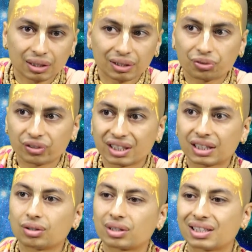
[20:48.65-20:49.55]
If we
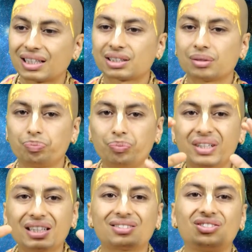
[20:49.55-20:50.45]
think, okay, there is a
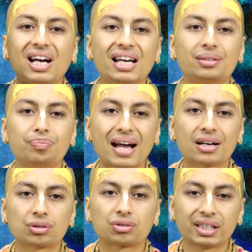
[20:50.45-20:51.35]
big giant
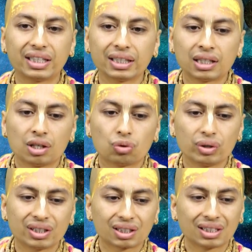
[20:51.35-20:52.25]
mango tree
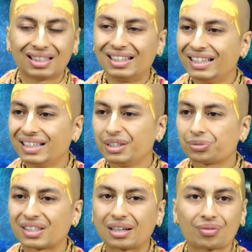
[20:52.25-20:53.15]
with
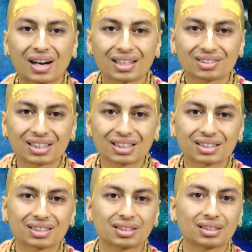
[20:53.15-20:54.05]
leaves and
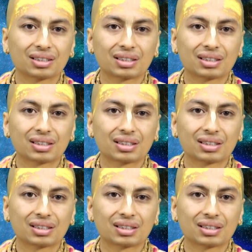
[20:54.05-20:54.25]
branches